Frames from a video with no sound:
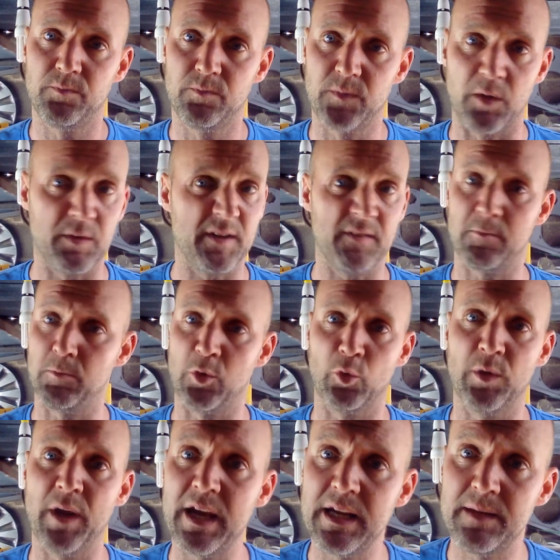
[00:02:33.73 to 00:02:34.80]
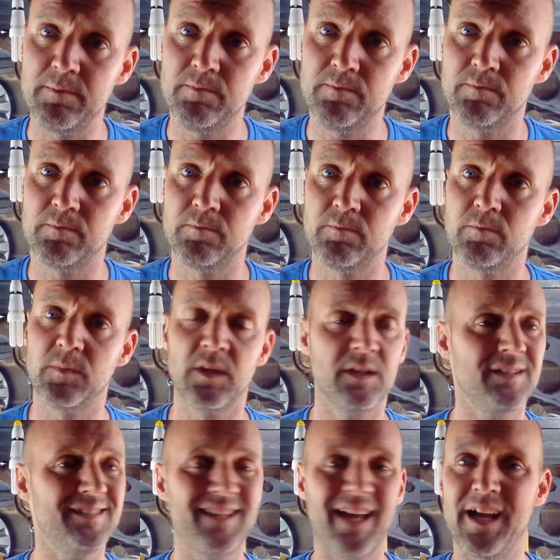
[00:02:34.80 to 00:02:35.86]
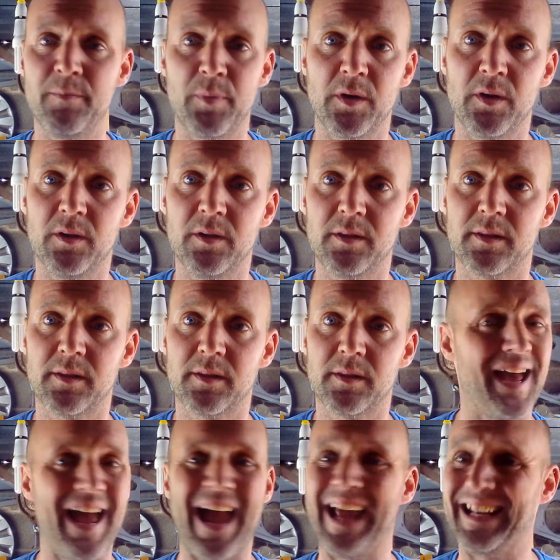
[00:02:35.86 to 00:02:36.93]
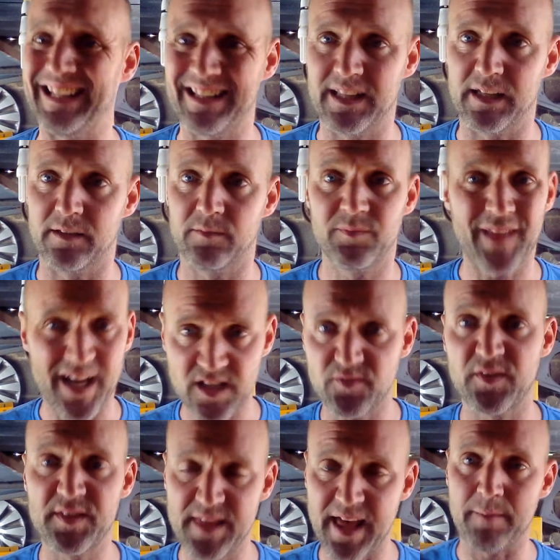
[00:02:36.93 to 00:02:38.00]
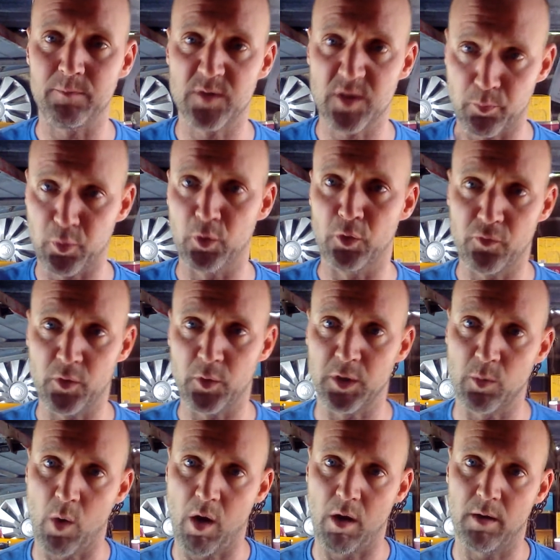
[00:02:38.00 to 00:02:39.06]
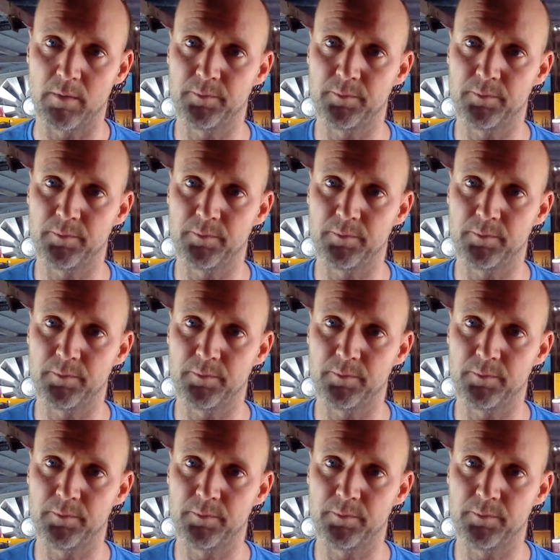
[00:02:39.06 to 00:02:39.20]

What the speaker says: Don't give them your name, date of birth, anything. That's for them to prove who you are.